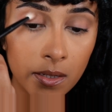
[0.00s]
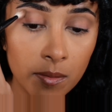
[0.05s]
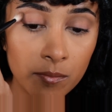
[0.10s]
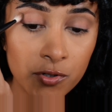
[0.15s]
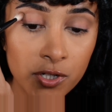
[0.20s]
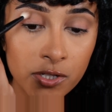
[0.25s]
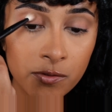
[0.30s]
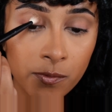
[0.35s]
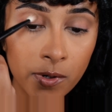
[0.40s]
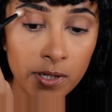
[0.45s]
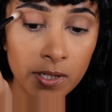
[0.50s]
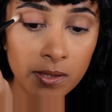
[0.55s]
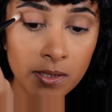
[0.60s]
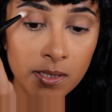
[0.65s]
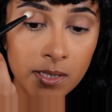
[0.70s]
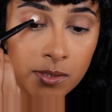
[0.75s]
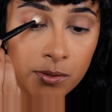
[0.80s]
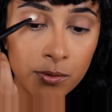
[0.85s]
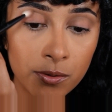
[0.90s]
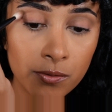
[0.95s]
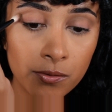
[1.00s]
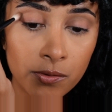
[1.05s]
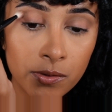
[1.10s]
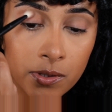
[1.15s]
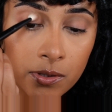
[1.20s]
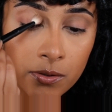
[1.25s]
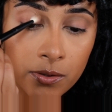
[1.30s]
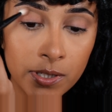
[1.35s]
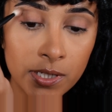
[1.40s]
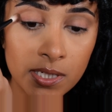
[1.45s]
I'm just running this through
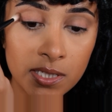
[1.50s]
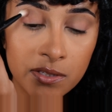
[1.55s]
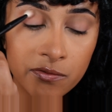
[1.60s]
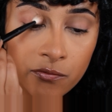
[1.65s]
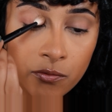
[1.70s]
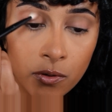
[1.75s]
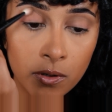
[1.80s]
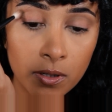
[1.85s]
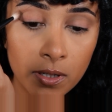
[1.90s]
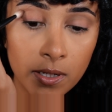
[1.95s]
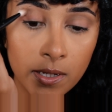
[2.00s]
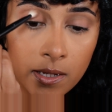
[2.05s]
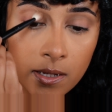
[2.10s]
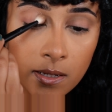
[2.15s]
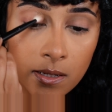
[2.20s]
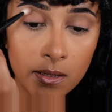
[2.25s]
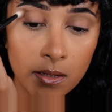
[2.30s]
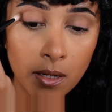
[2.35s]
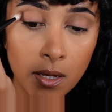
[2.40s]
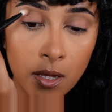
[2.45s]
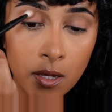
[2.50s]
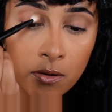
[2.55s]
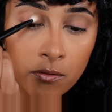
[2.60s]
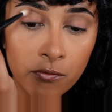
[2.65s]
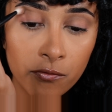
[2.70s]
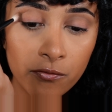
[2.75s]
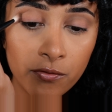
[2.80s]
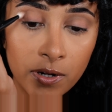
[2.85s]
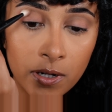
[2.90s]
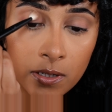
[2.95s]
the crease for a
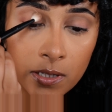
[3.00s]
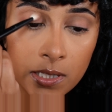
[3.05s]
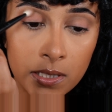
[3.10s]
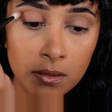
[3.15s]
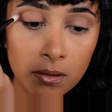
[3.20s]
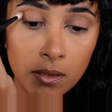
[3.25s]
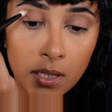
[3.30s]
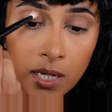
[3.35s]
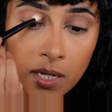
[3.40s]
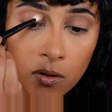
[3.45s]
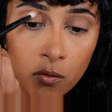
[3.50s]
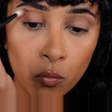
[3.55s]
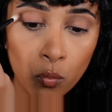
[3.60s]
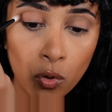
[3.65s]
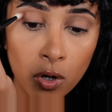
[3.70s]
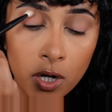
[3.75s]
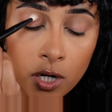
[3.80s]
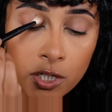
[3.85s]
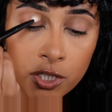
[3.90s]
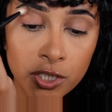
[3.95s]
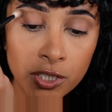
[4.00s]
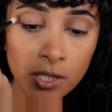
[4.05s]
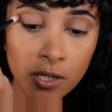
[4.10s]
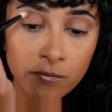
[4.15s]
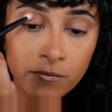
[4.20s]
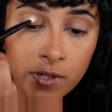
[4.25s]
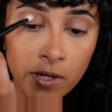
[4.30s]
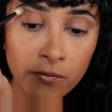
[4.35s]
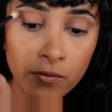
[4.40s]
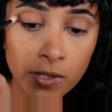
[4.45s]
very light wash
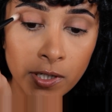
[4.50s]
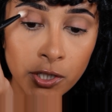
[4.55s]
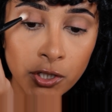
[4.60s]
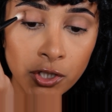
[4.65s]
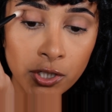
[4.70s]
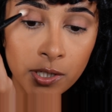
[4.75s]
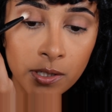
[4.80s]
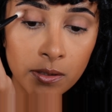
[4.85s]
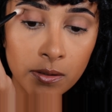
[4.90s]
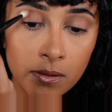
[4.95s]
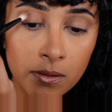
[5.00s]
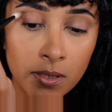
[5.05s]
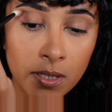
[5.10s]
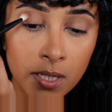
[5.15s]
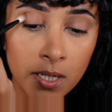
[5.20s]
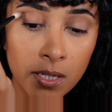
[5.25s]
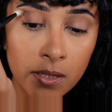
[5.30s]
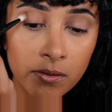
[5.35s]
of definition.